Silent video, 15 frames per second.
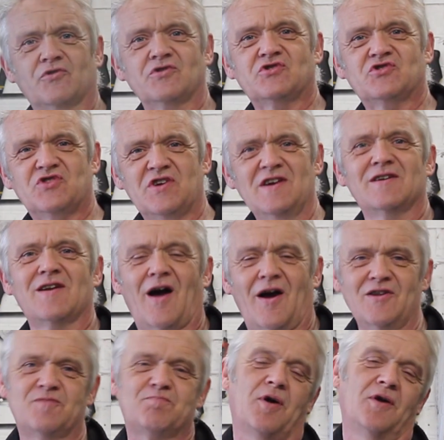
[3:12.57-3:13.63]
want to see
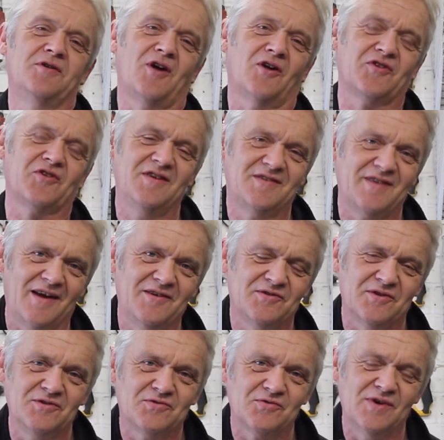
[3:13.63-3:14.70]
light, pun not
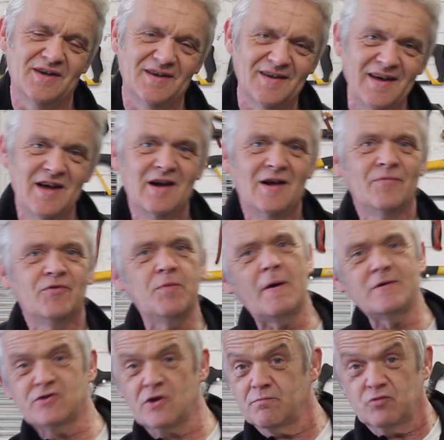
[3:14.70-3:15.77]
intended really,
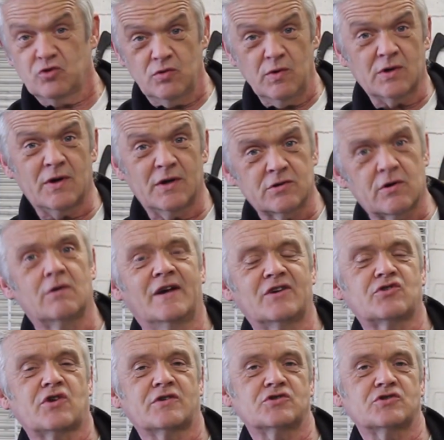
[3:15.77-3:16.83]
depends on to a greater or
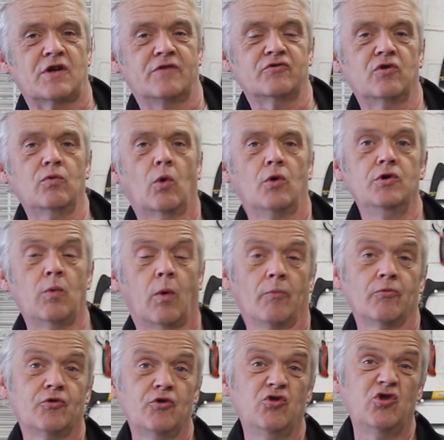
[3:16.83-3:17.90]
less extent on what you
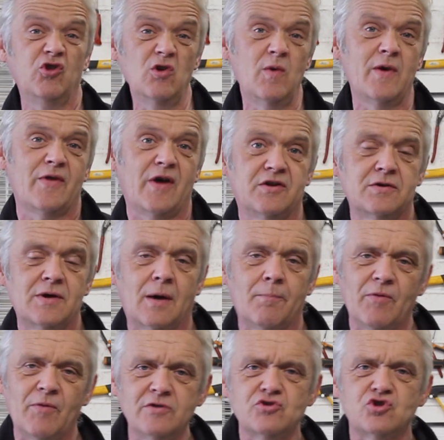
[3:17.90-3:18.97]
want to do with it.
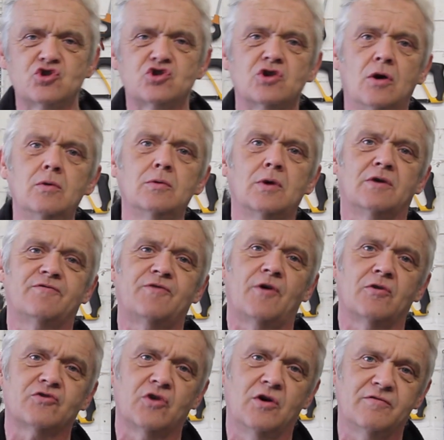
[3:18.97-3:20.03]
Now in solar
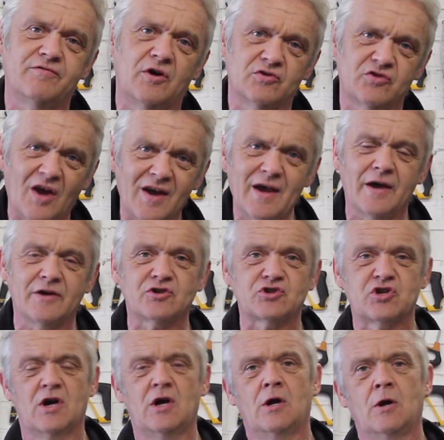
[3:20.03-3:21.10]

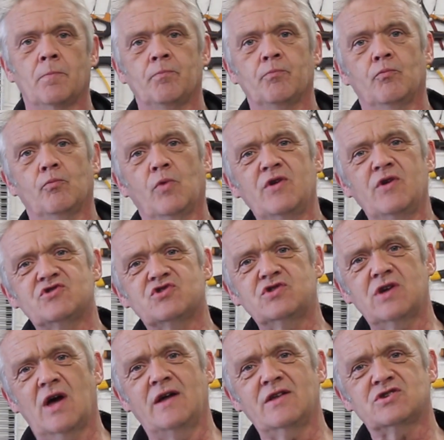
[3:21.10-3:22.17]
photovoltaics, we,
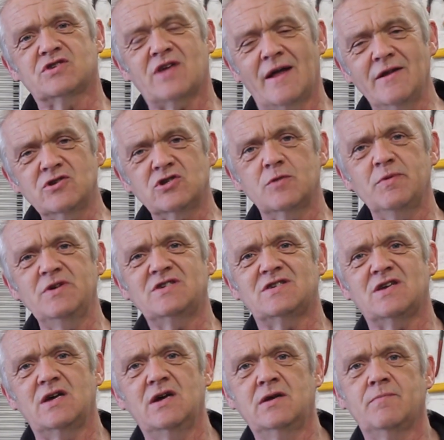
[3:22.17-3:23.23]
it tends to be
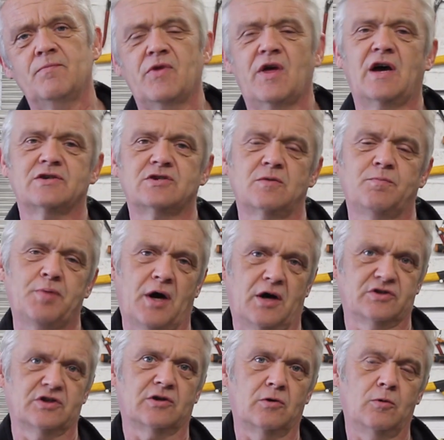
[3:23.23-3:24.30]
seen as a
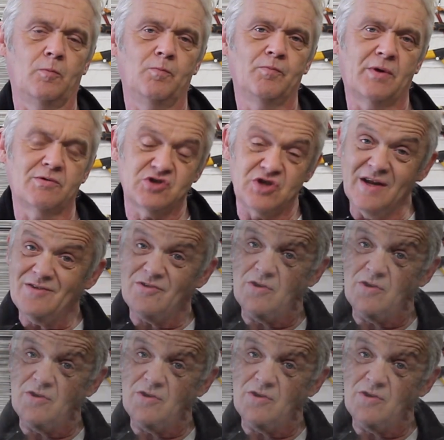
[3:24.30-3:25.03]
particle. Now, it was